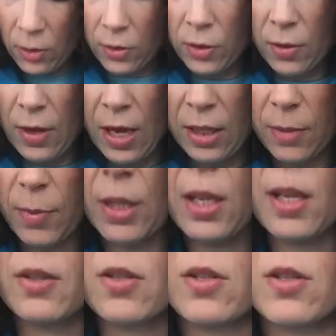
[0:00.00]
So that's my
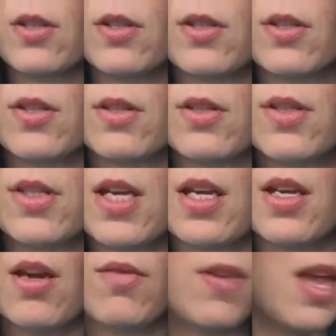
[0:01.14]
next
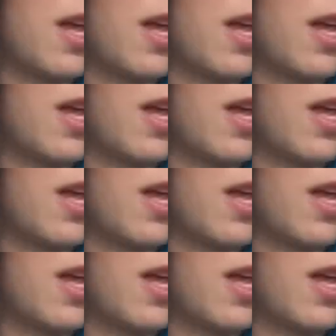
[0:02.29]
set of